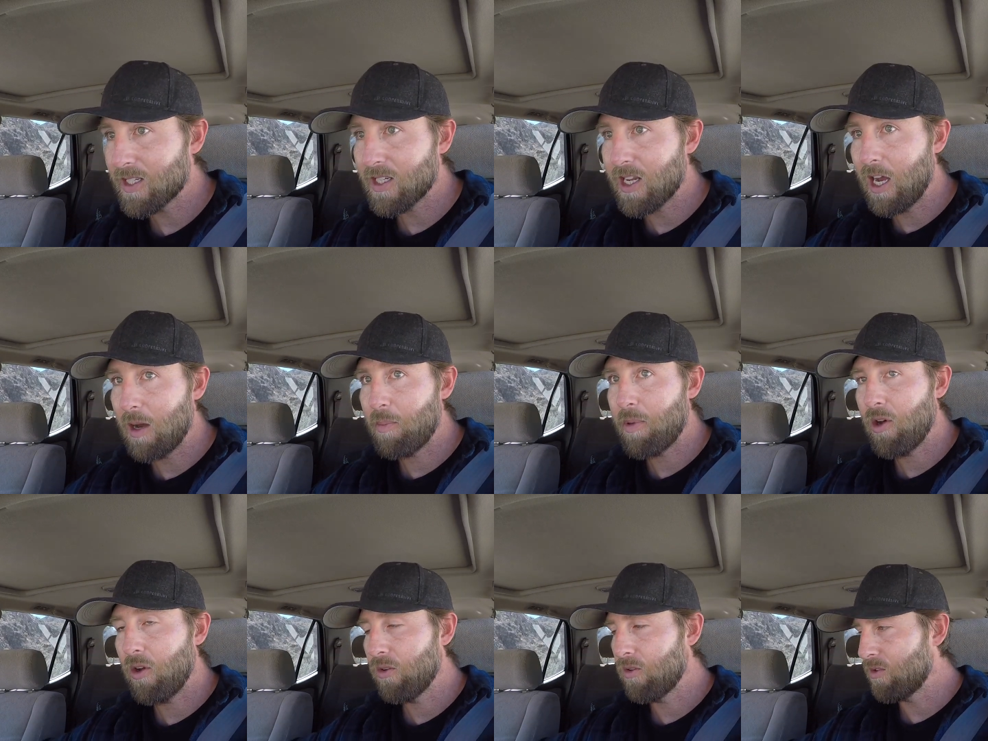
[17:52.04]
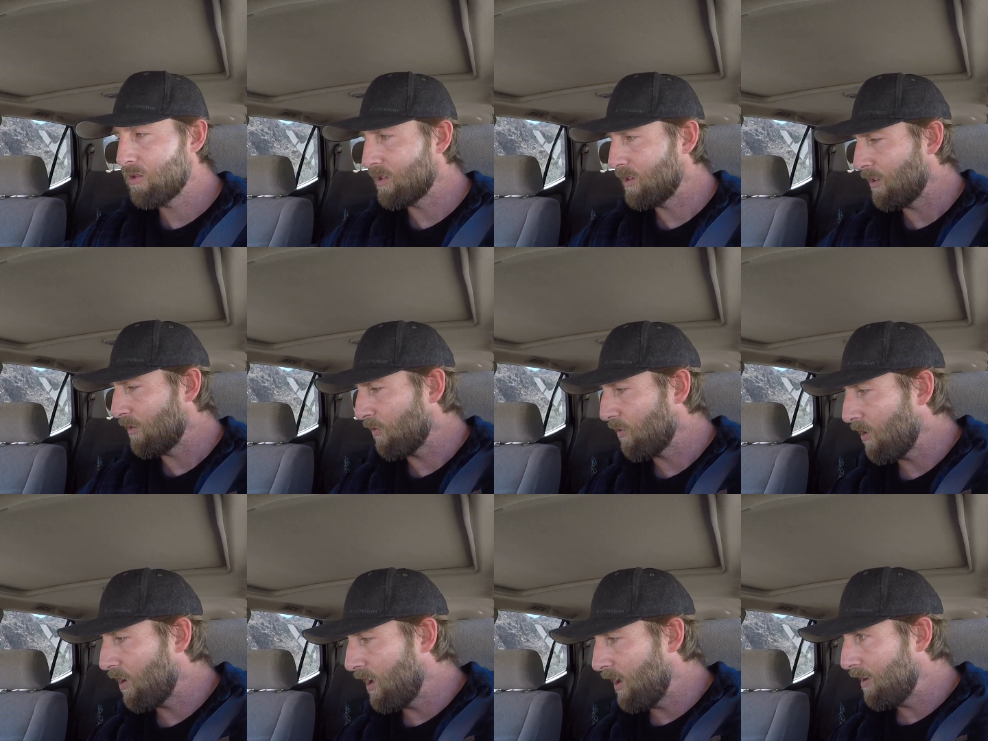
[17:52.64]
cup holders in the
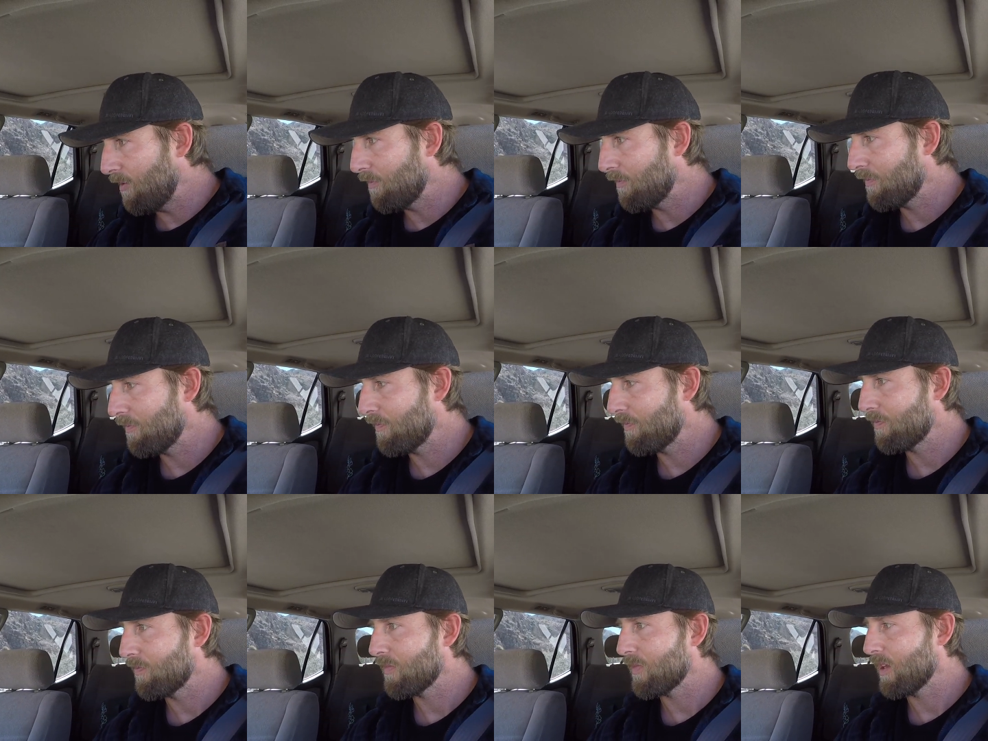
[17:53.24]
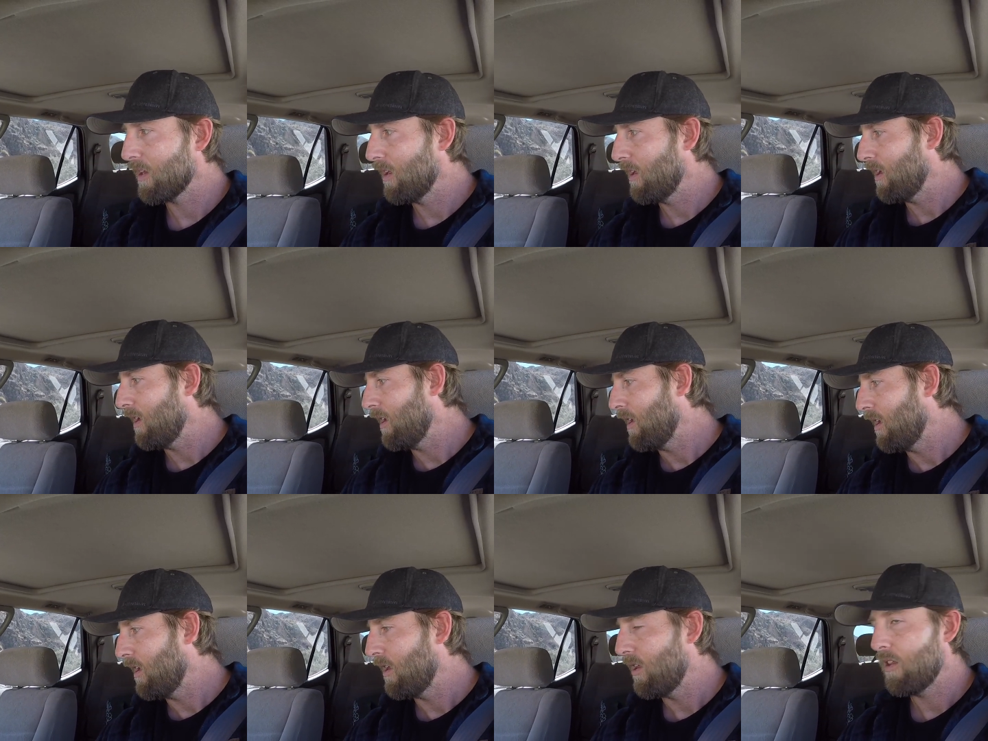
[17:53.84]
front.
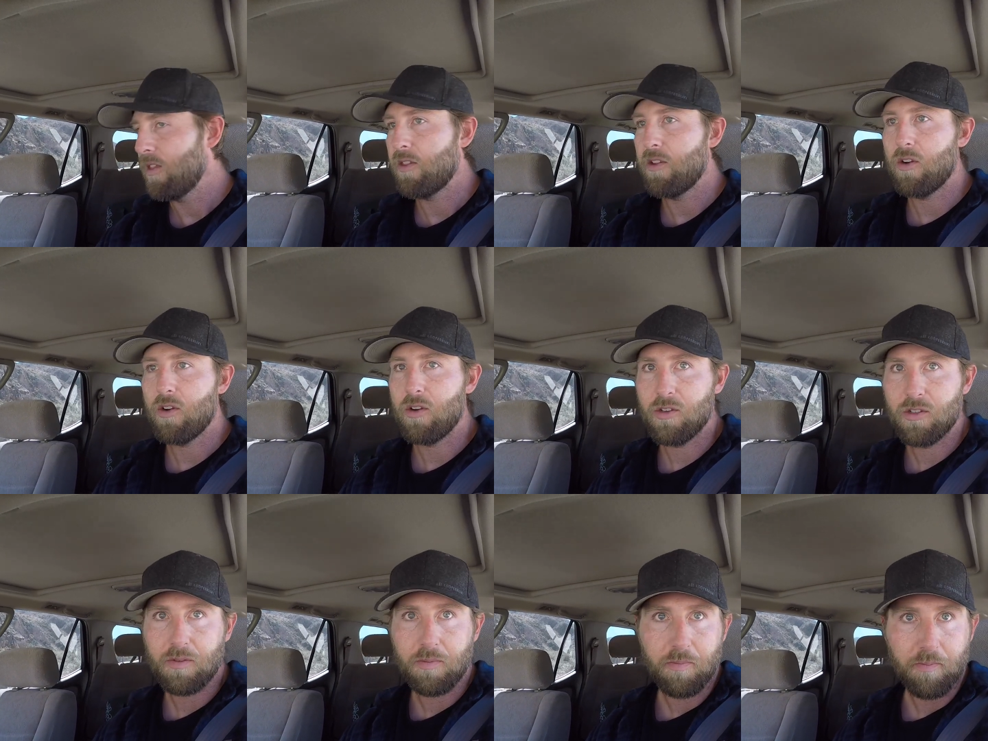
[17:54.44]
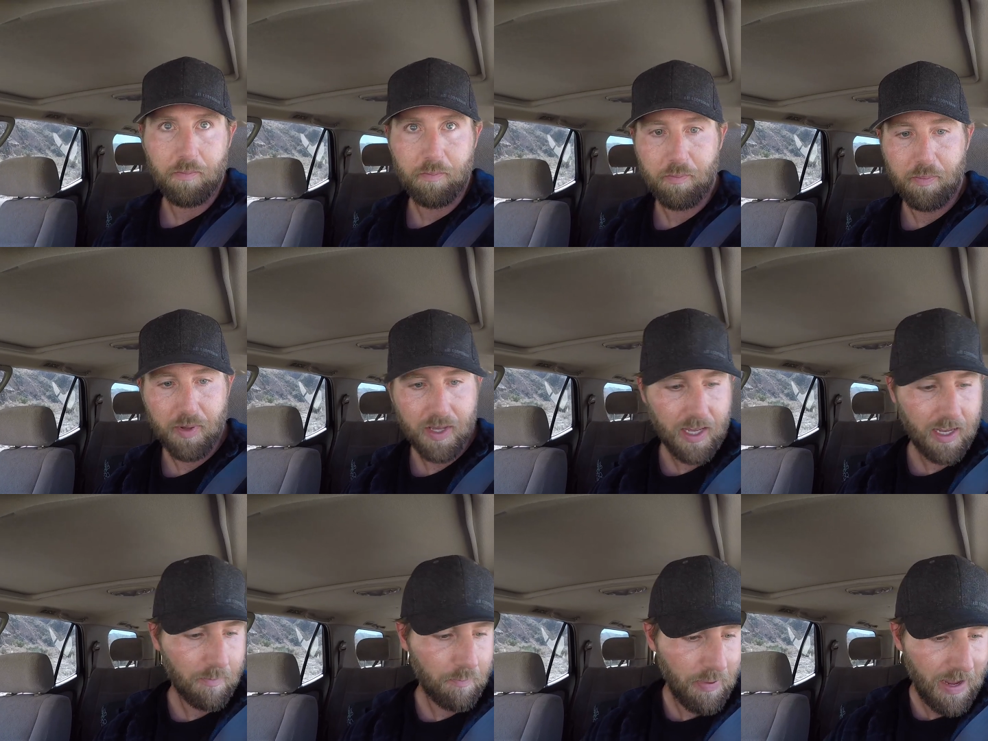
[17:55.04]
There's
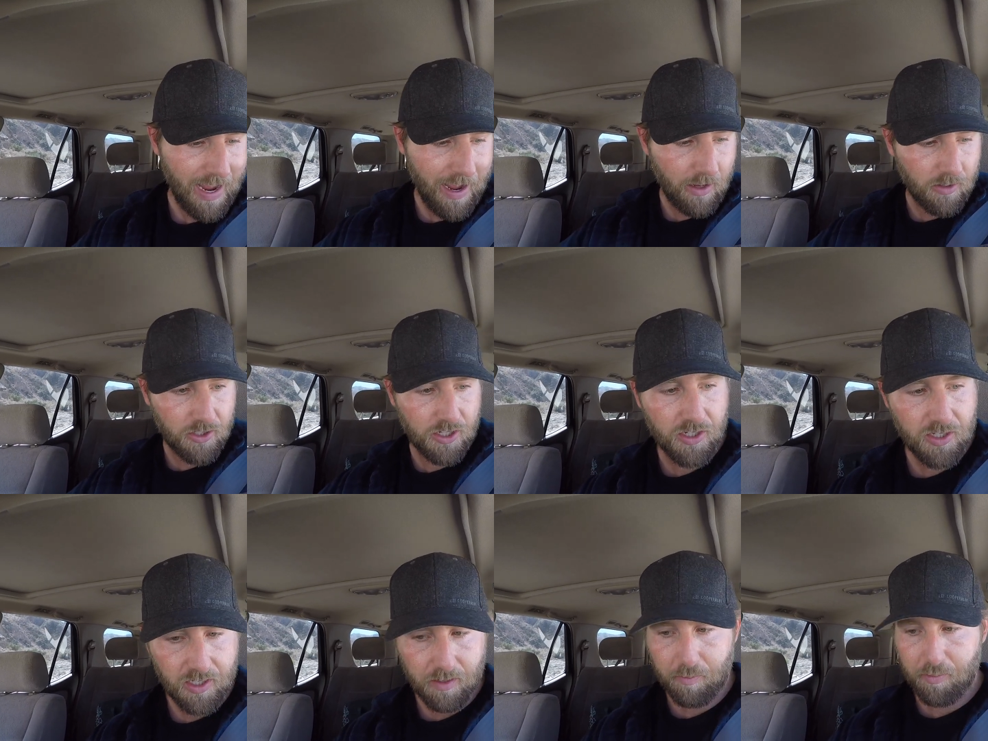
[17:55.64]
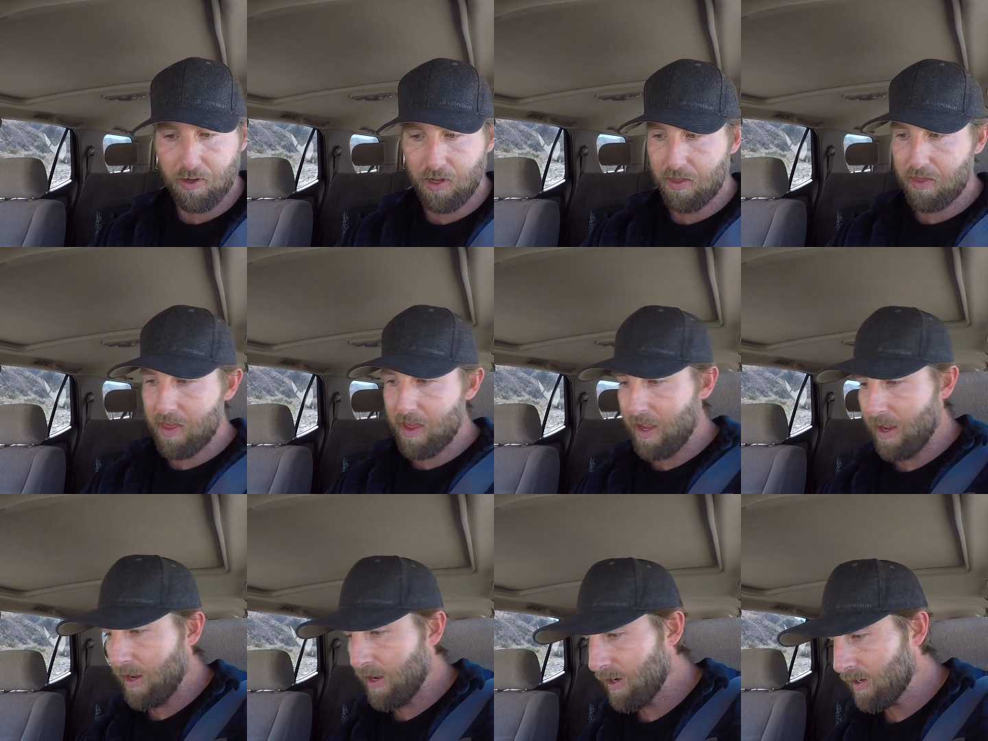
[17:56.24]
big pouches to put
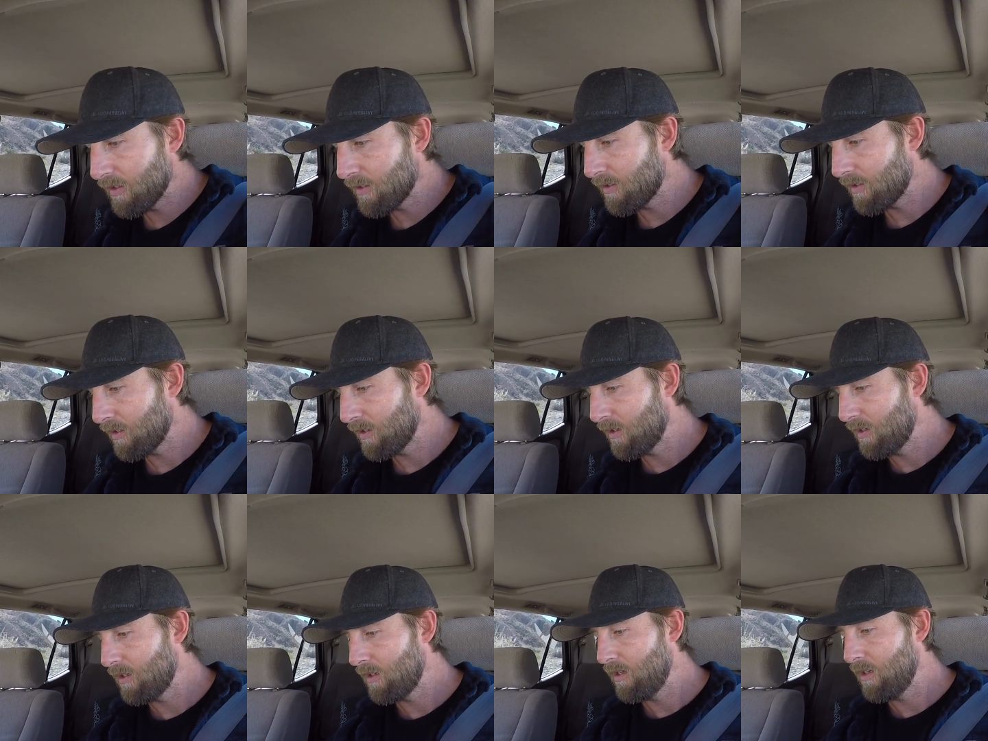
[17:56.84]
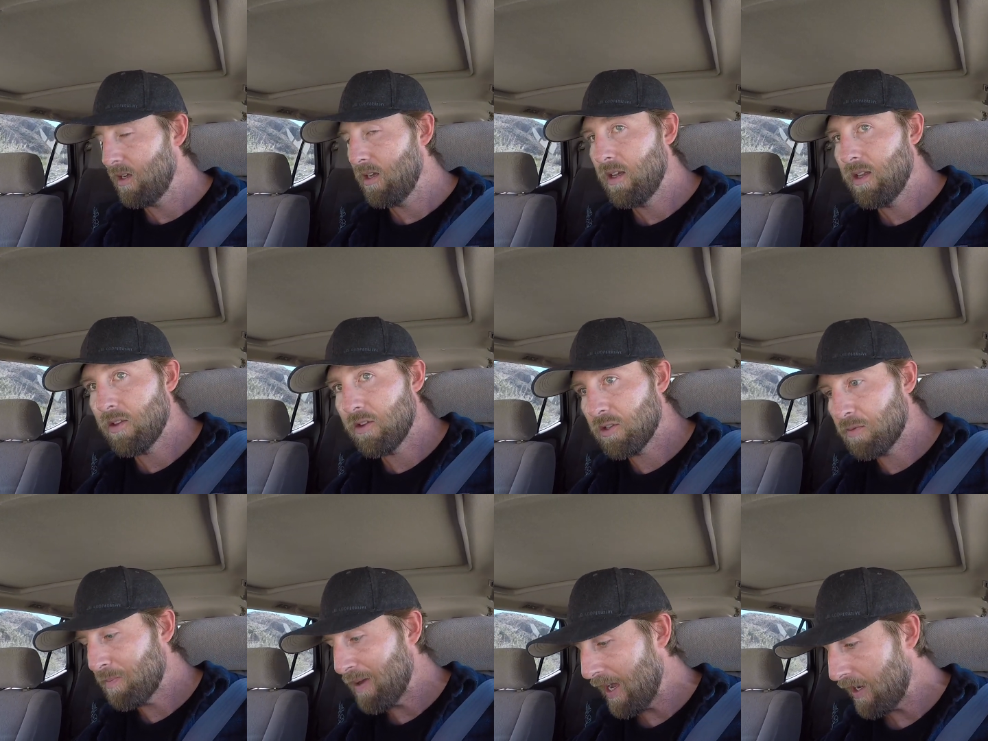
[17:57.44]
things.
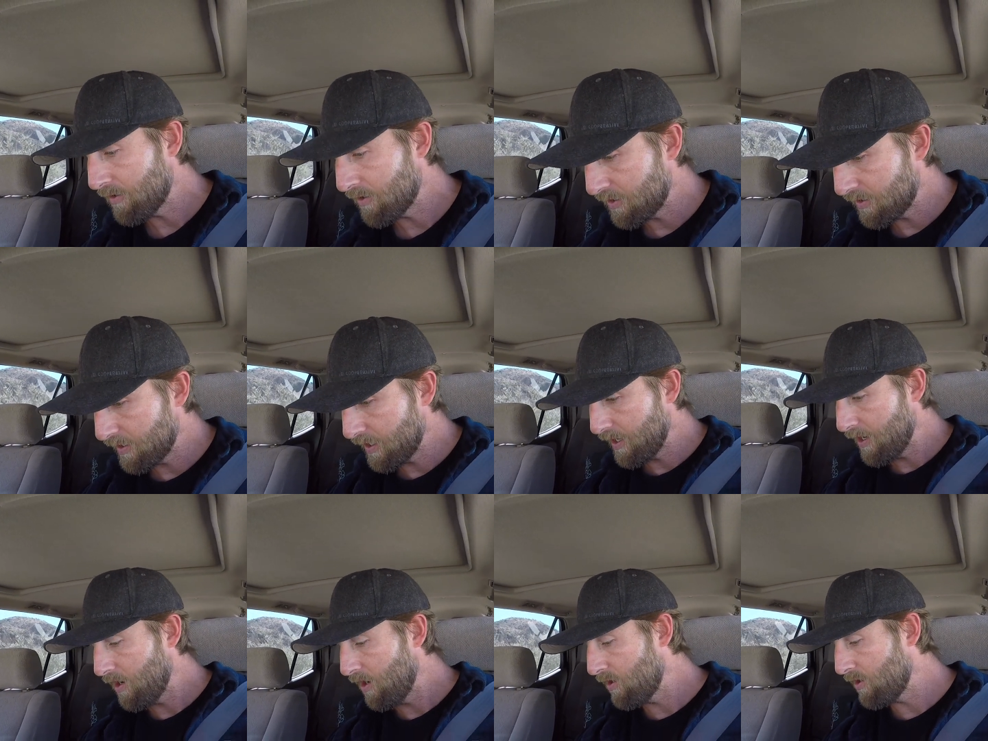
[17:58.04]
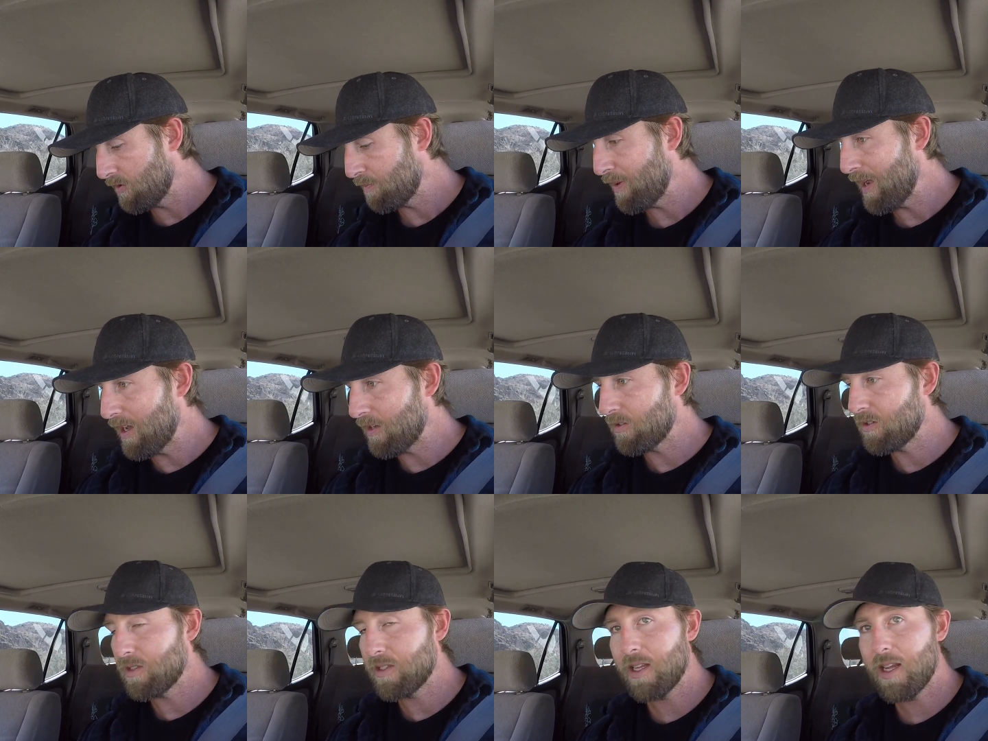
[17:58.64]
There's pouches here, there's
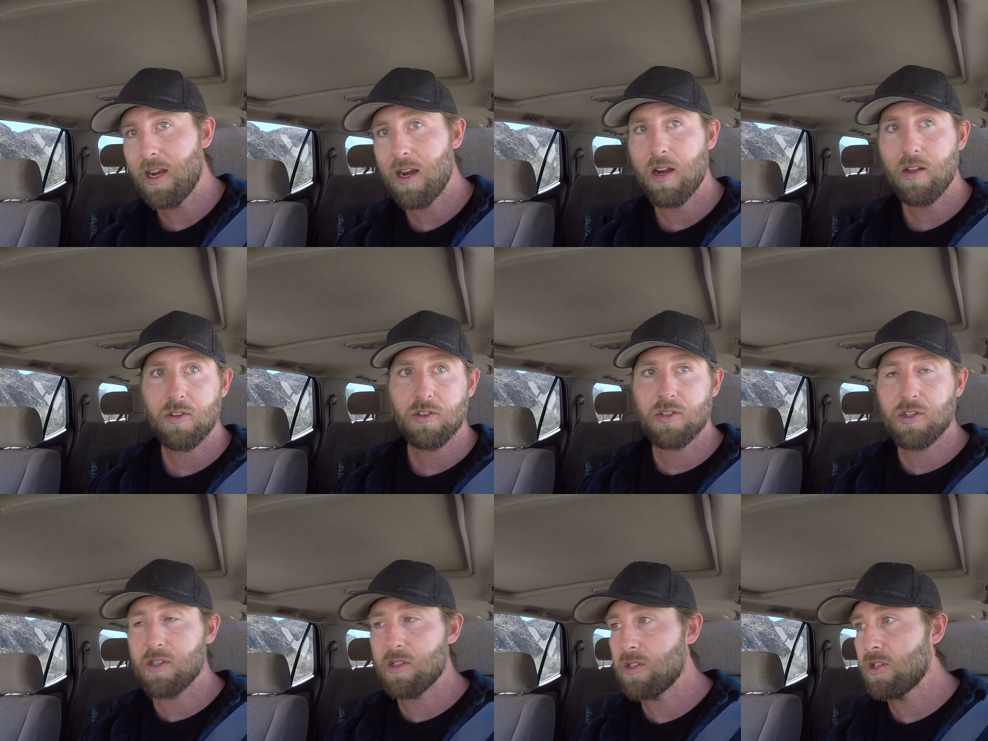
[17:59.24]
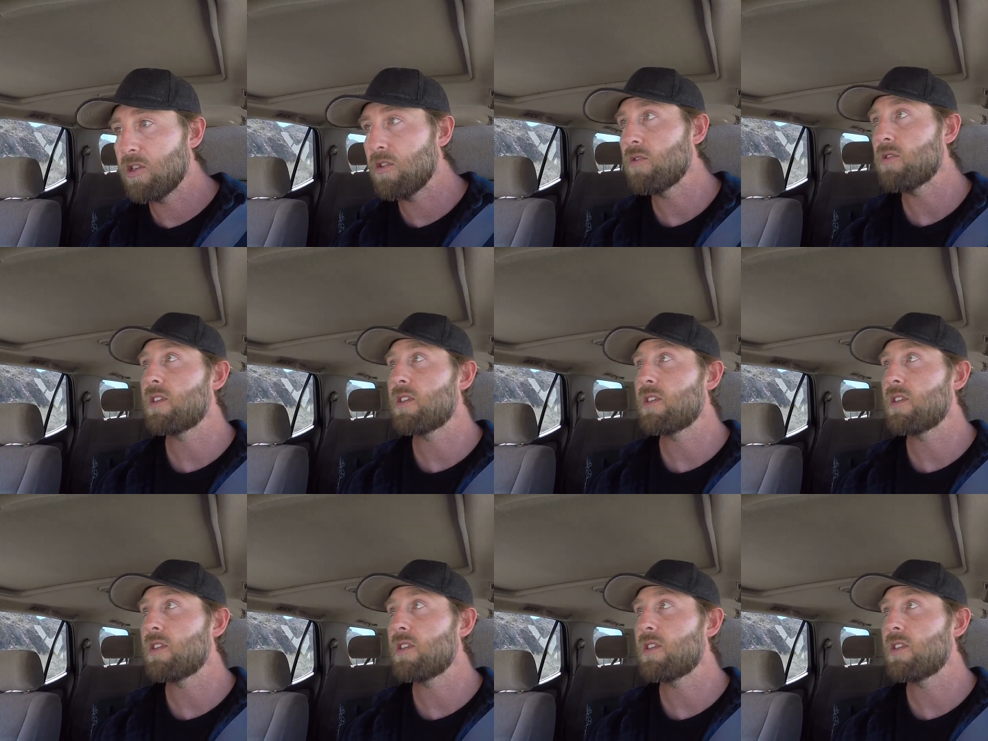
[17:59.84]
pouches there, there's this huge